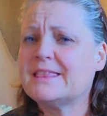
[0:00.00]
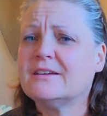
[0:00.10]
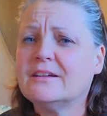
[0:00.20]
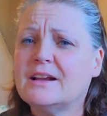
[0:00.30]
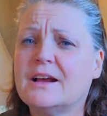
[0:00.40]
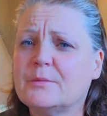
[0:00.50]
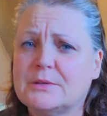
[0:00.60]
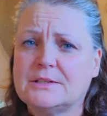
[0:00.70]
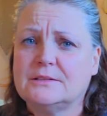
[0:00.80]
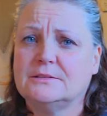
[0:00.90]
thought I
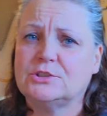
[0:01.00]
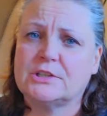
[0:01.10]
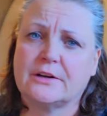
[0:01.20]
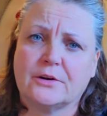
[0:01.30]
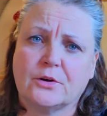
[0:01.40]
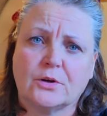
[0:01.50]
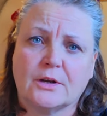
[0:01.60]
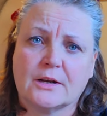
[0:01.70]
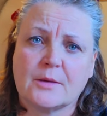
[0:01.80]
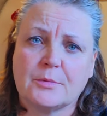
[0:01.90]
would share
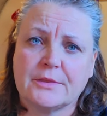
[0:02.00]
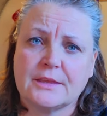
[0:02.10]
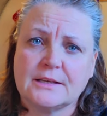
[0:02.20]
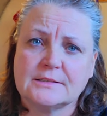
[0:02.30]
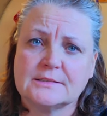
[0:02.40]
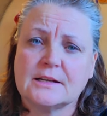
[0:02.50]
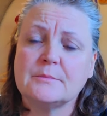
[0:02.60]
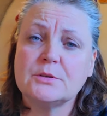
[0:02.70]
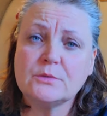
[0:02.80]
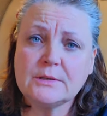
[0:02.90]
a couple things that
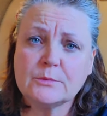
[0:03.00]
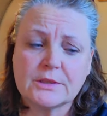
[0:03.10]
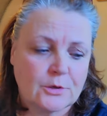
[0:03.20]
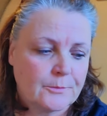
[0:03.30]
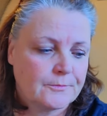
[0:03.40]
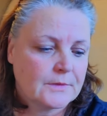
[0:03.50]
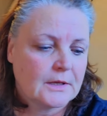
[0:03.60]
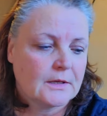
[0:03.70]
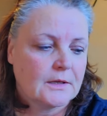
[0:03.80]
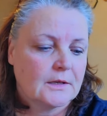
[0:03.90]
I'm doing with you.
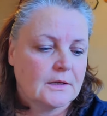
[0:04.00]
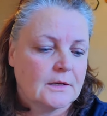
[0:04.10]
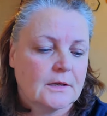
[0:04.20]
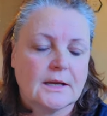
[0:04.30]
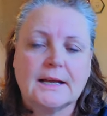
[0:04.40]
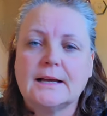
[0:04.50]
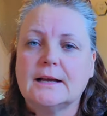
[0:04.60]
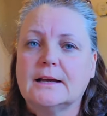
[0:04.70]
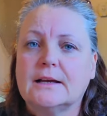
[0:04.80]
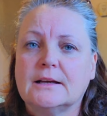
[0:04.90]

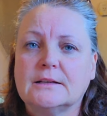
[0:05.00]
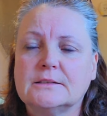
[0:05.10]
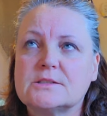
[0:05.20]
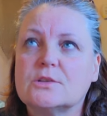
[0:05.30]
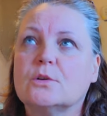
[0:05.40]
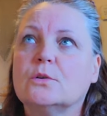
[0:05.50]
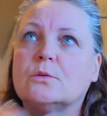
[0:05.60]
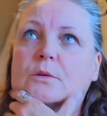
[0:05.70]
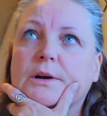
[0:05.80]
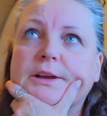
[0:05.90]

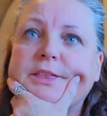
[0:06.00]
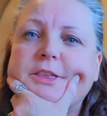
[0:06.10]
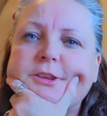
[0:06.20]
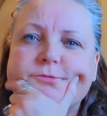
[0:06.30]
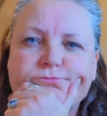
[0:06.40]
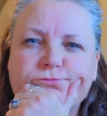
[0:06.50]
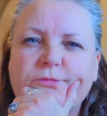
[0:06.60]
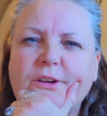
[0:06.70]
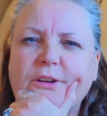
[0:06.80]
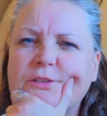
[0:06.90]
So
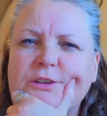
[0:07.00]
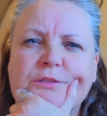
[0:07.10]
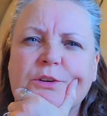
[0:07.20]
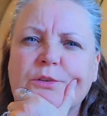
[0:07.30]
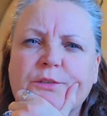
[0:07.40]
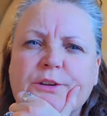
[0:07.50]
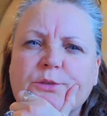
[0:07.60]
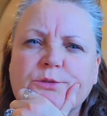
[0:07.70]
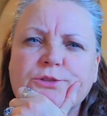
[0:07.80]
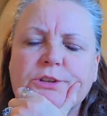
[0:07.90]
I don't even know if I
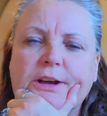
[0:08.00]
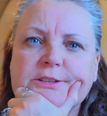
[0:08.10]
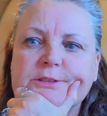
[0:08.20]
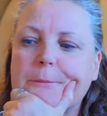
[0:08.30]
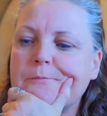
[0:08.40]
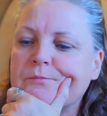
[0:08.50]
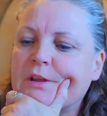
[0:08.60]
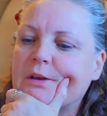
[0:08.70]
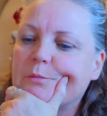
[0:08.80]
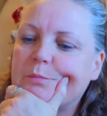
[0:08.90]
told you guys,
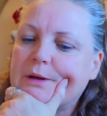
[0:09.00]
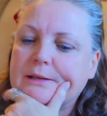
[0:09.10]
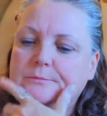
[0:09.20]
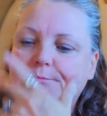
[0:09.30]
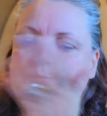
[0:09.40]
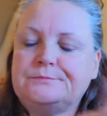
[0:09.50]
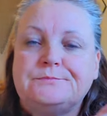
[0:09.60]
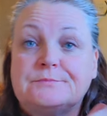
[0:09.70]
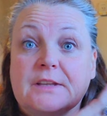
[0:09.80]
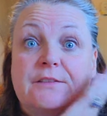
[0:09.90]
but
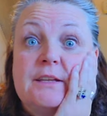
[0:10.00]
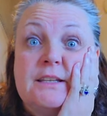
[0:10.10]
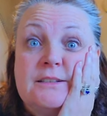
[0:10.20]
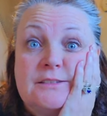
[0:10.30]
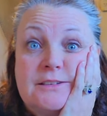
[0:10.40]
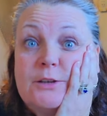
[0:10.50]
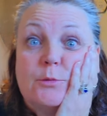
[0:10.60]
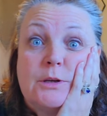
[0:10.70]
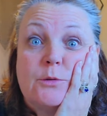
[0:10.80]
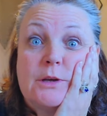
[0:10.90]
if I didn't, here
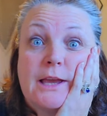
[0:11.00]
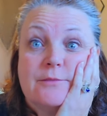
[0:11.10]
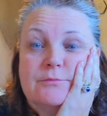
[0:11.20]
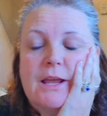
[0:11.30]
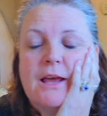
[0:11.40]
we go again.